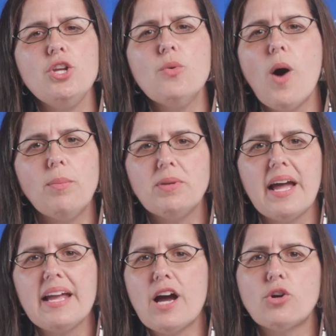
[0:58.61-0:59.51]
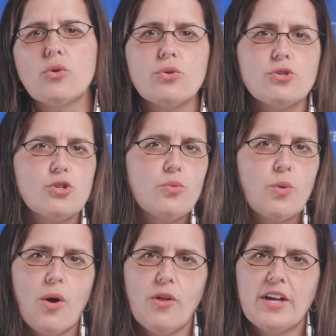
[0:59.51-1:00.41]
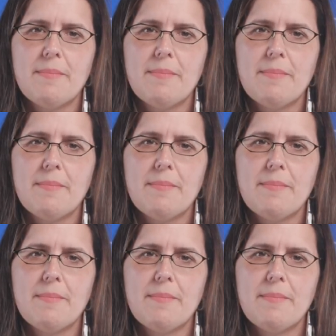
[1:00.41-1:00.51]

You all play a crucial role